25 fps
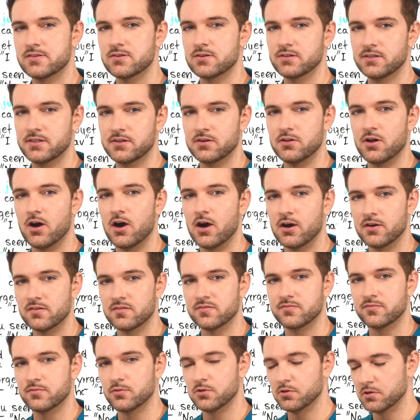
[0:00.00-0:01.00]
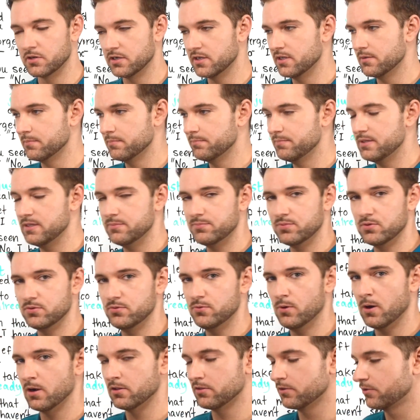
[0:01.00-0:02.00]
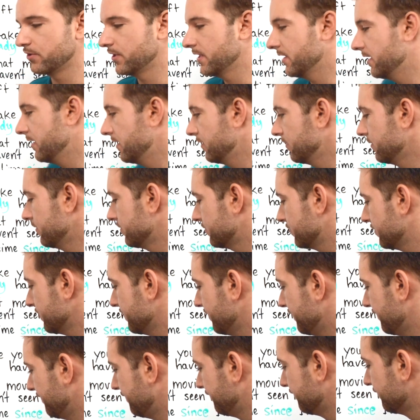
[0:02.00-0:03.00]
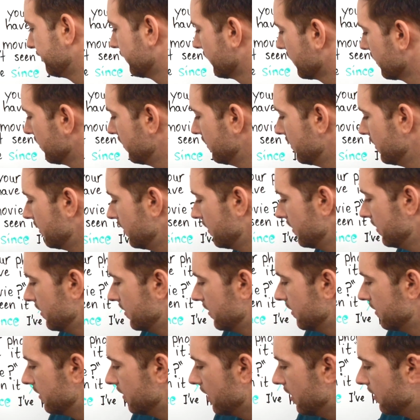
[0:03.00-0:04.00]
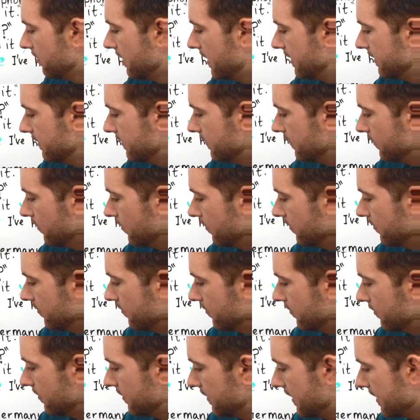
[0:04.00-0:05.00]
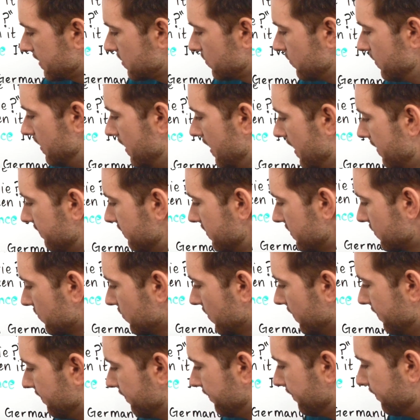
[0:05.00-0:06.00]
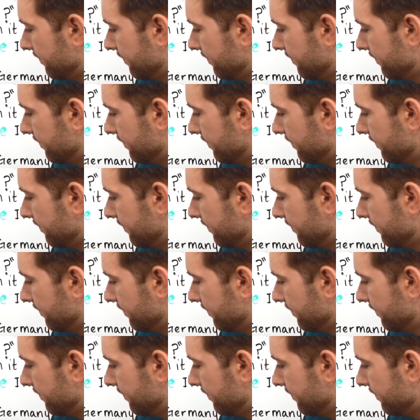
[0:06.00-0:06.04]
are a little hard for people who are learning English. All right, next we have this one.